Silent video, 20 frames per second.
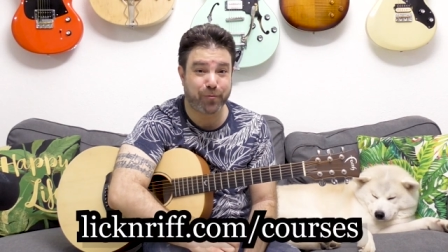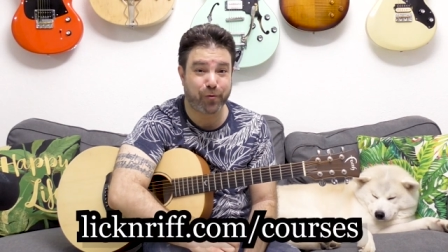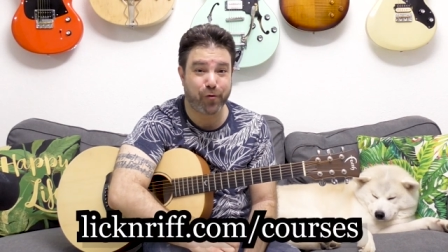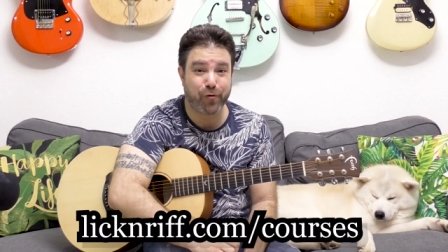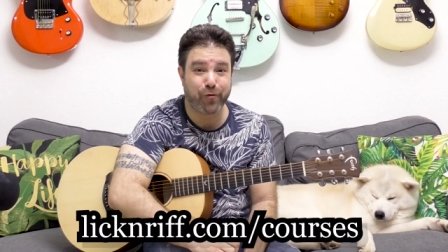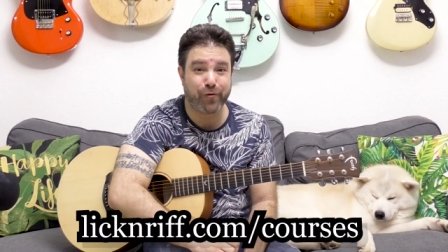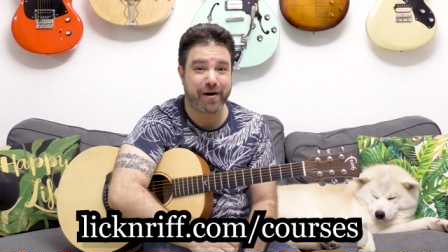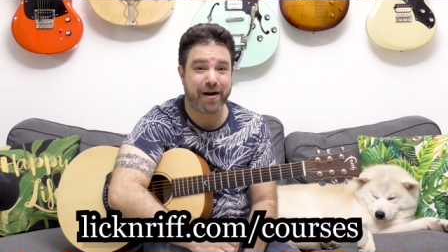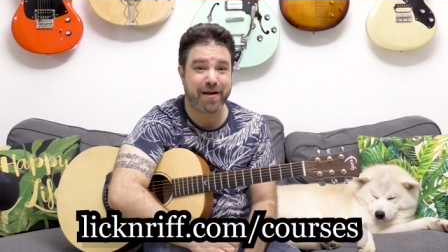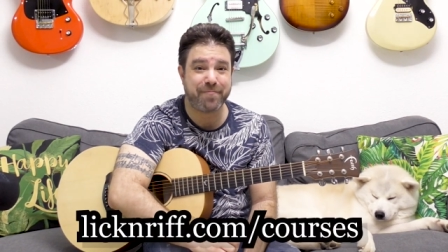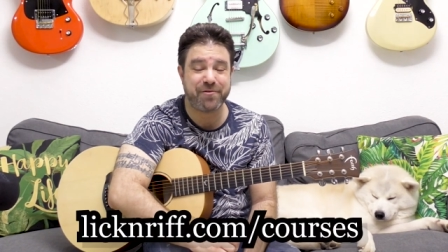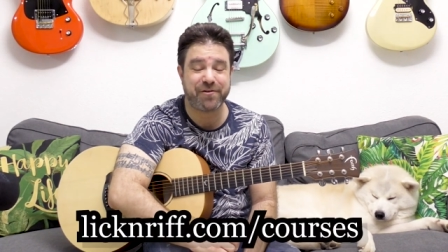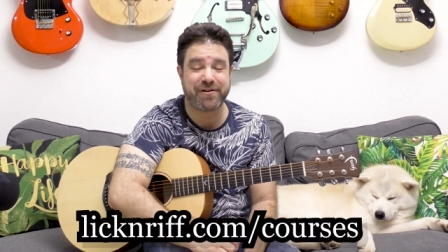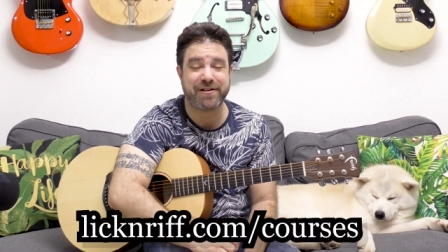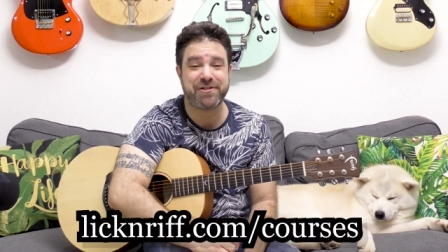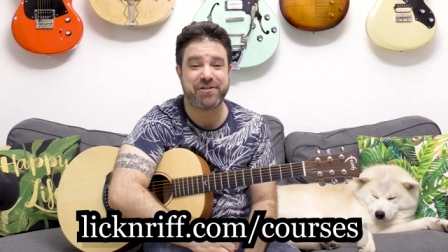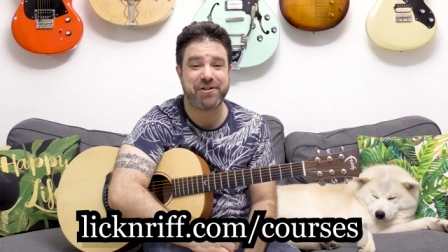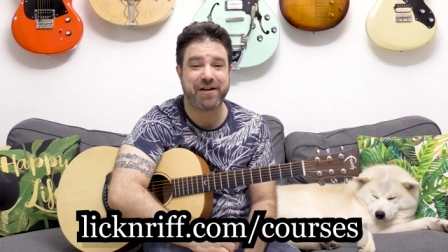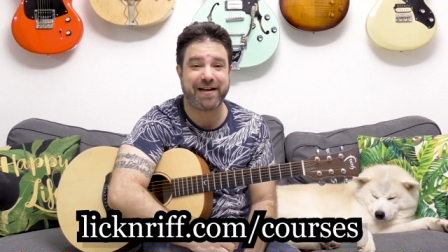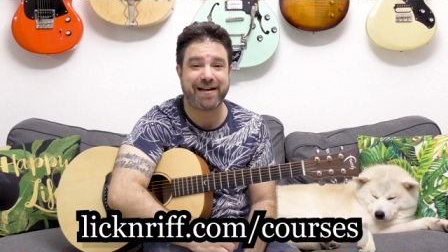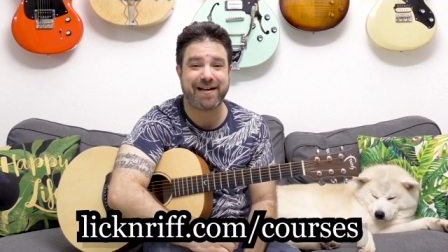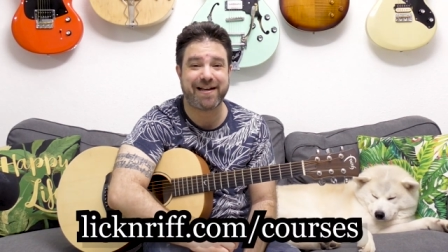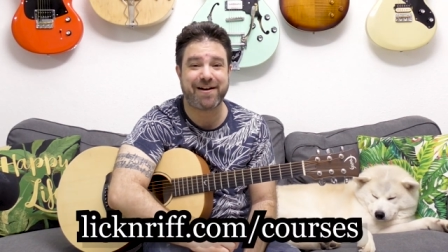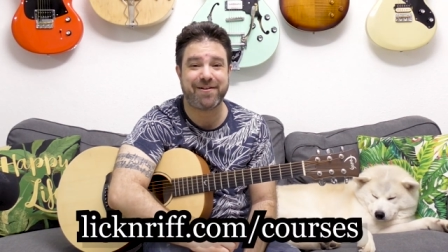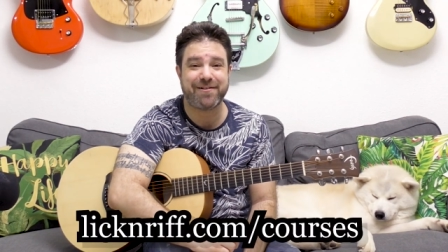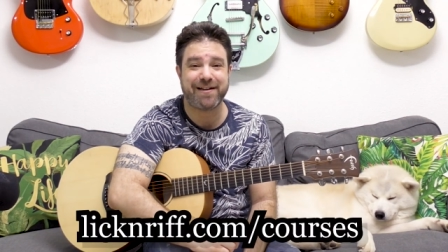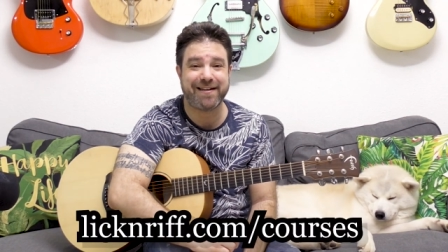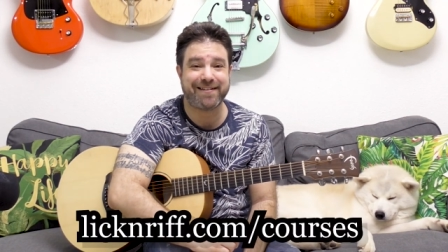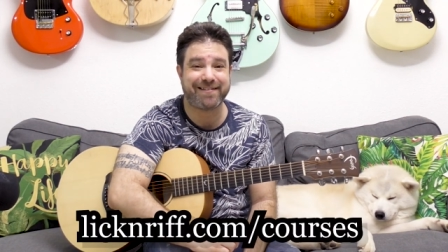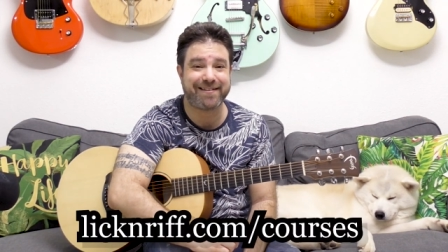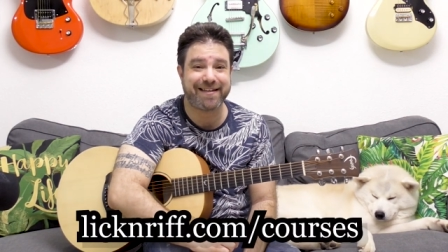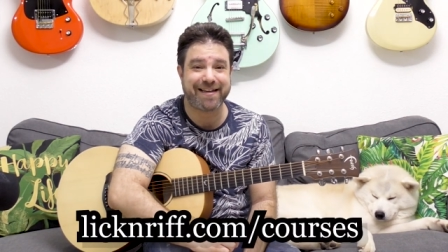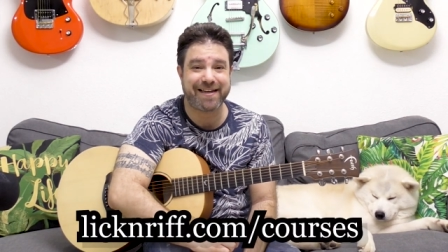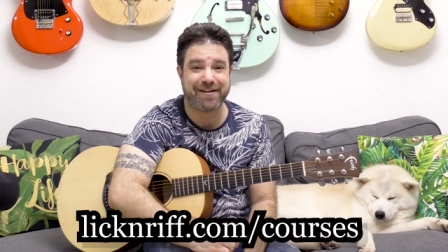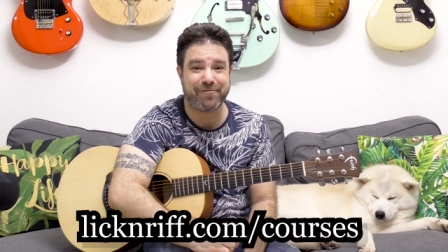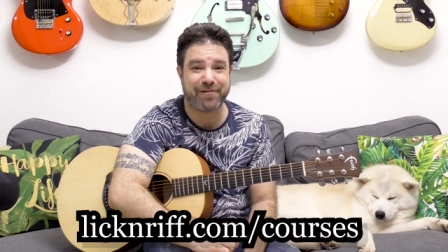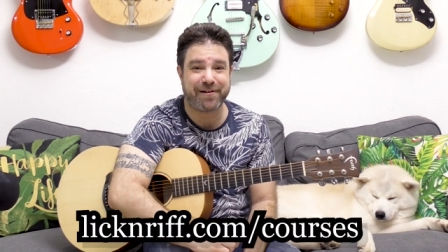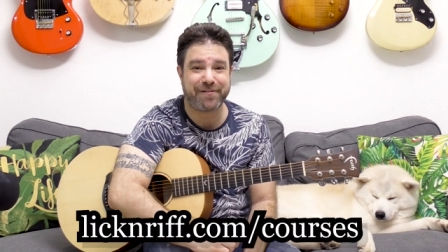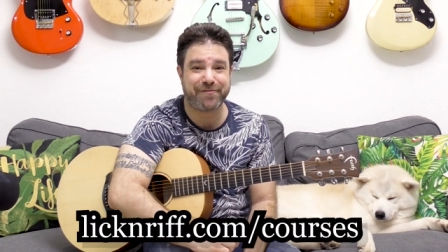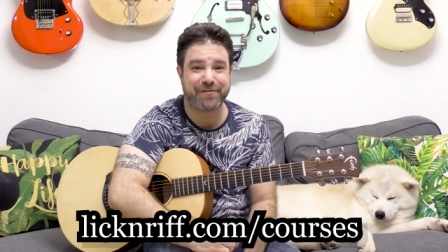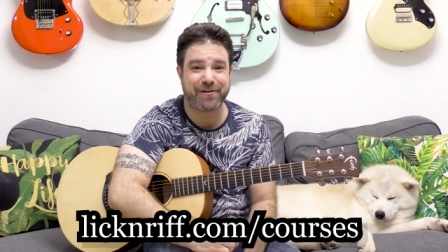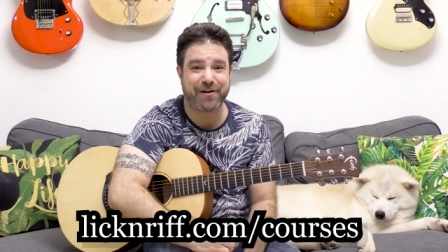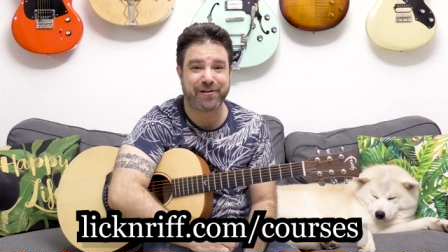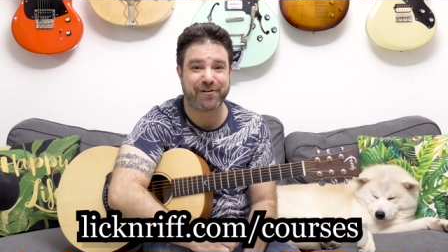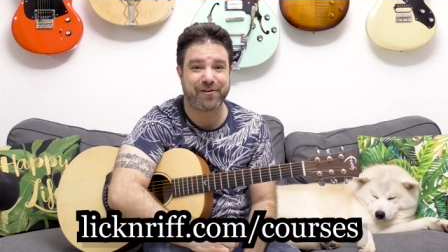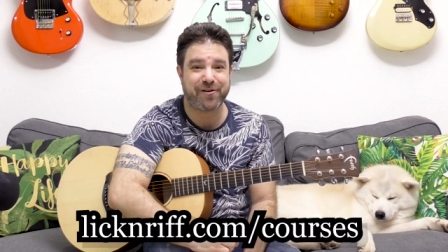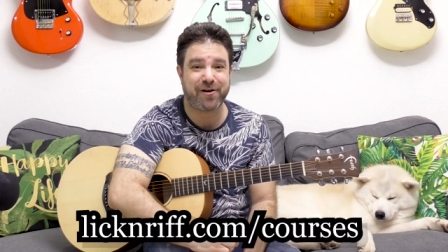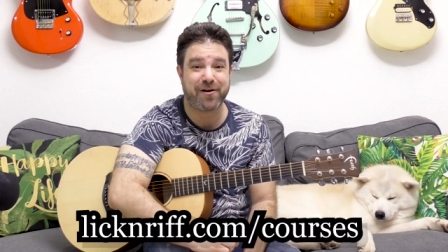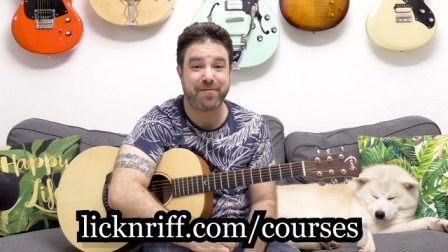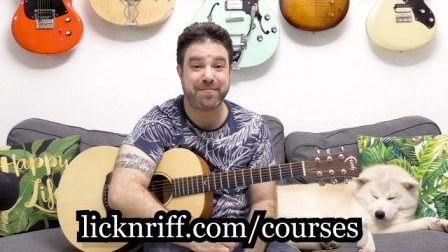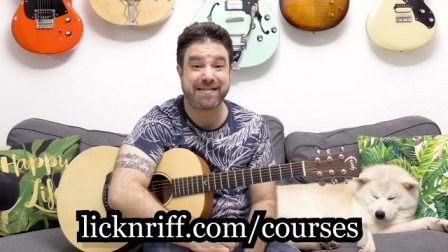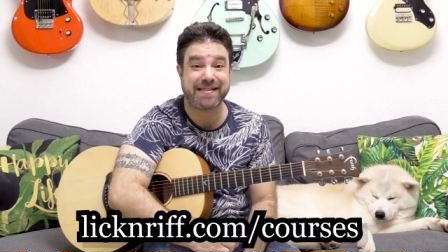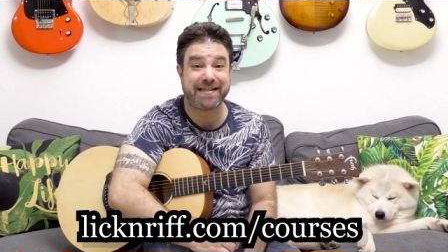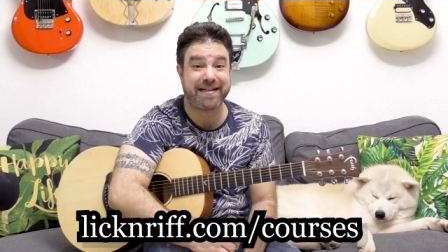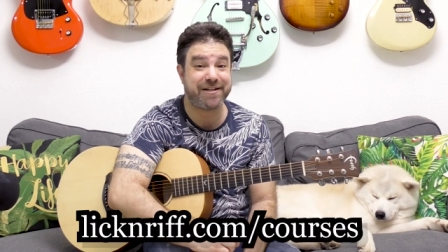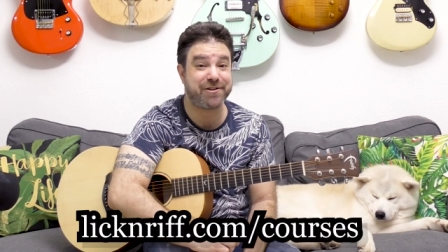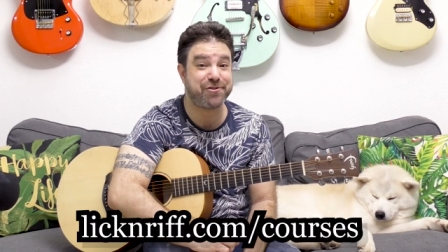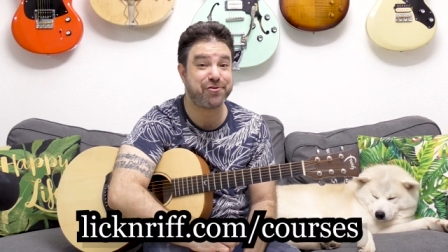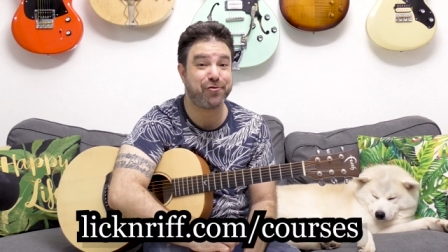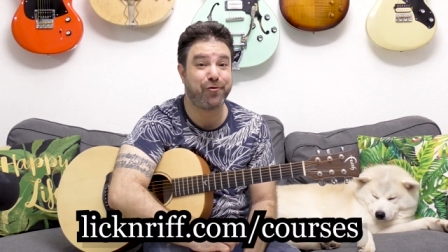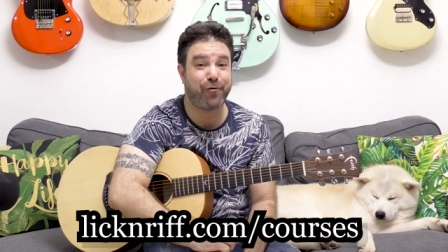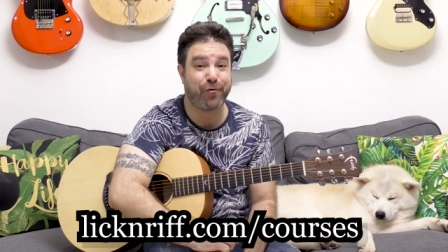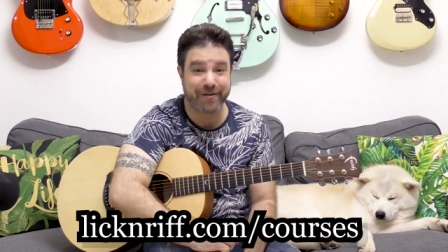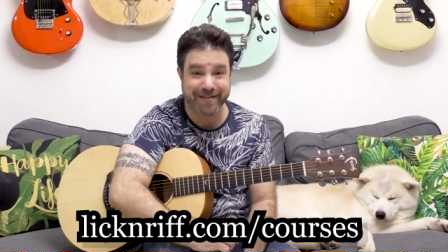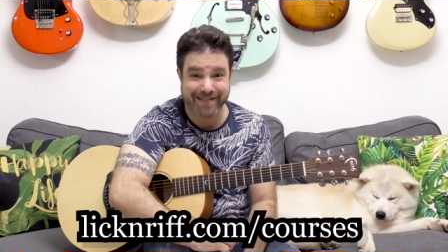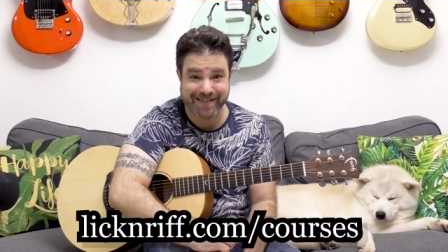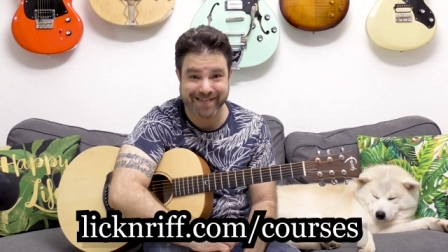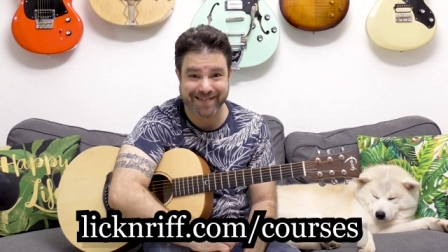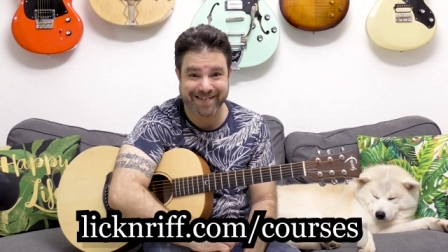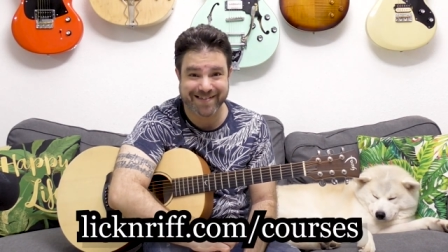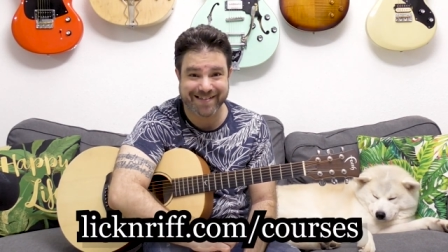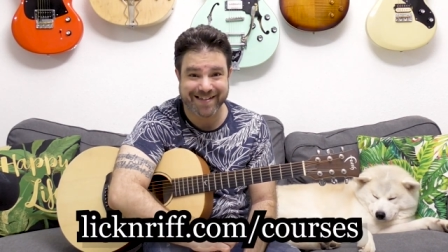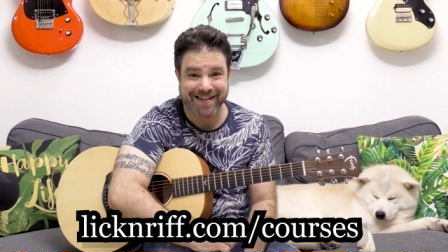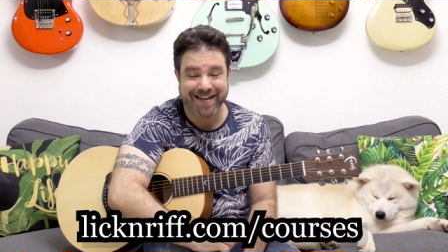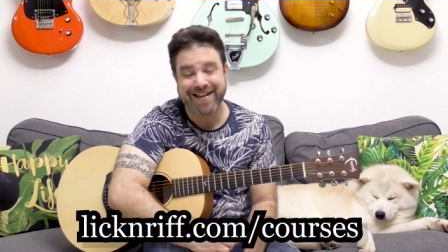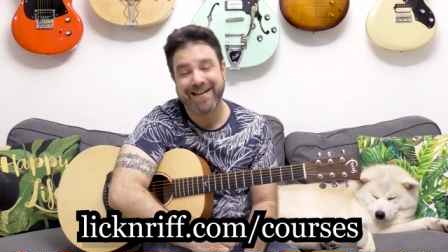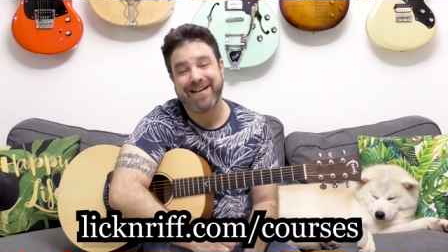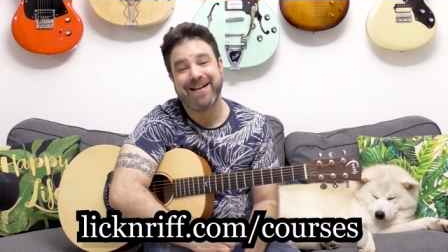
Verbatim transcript: program. You can check it out at licknriff.com slash courses.